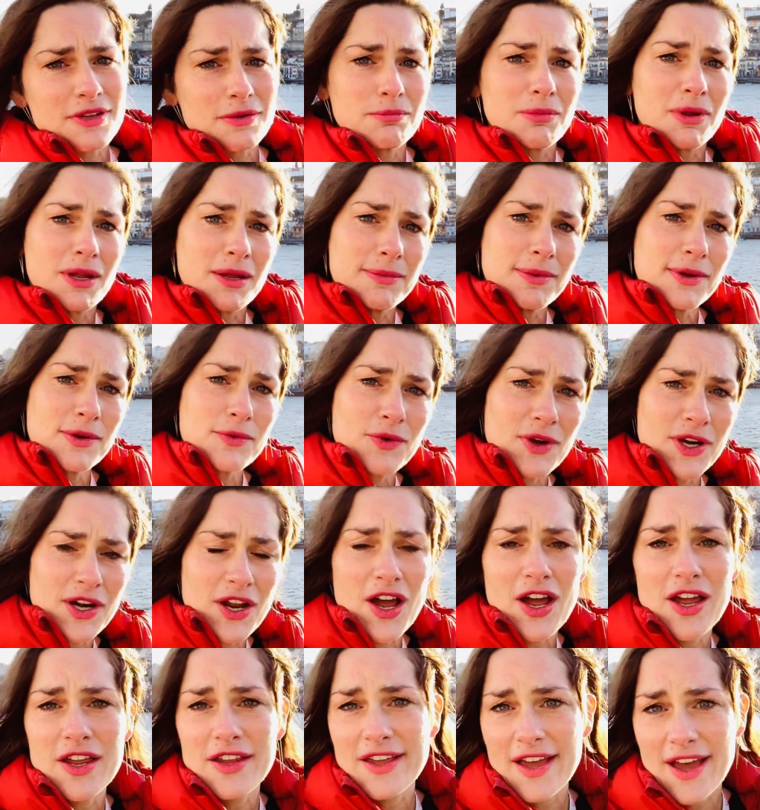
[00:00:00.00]
and maybe when
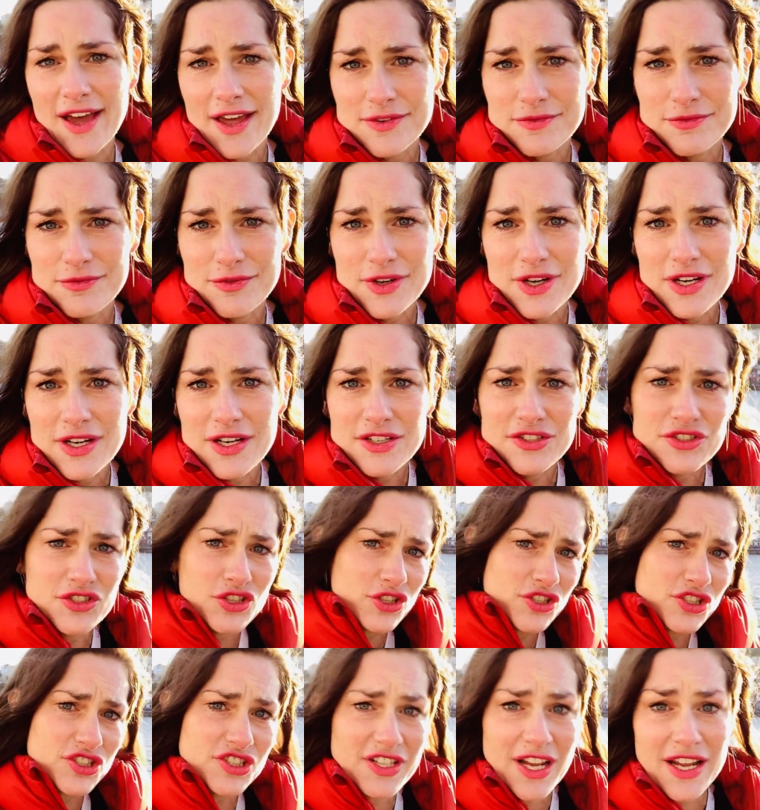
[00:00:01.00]
I get really
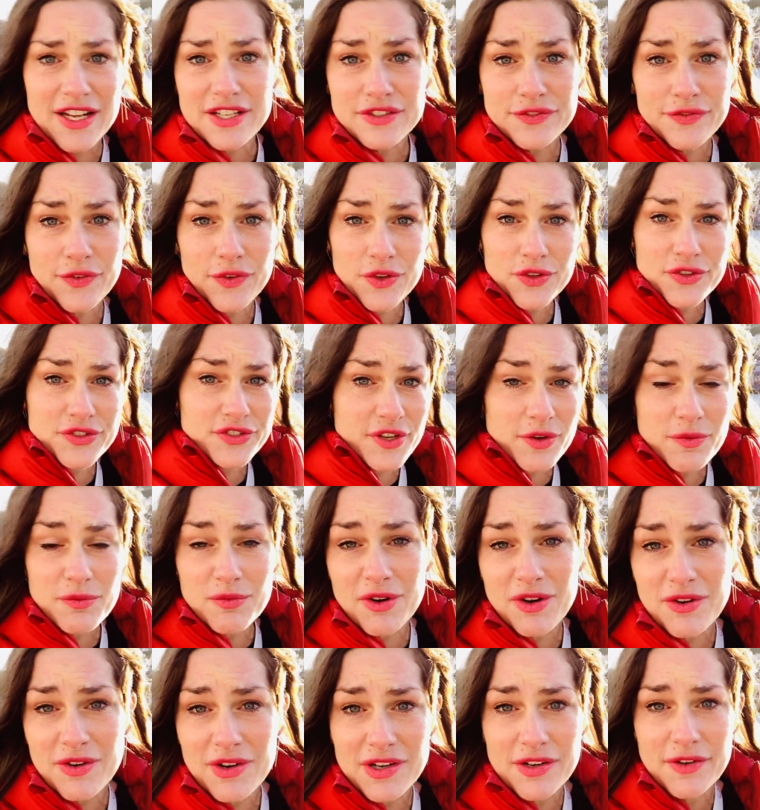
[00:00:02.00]
successful
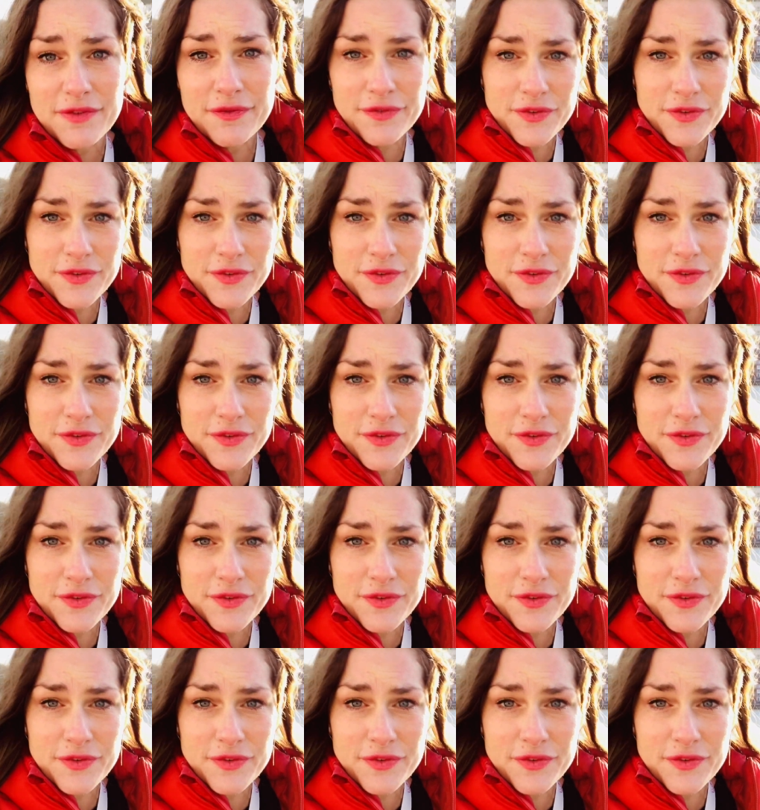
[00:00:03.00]
somewhere in the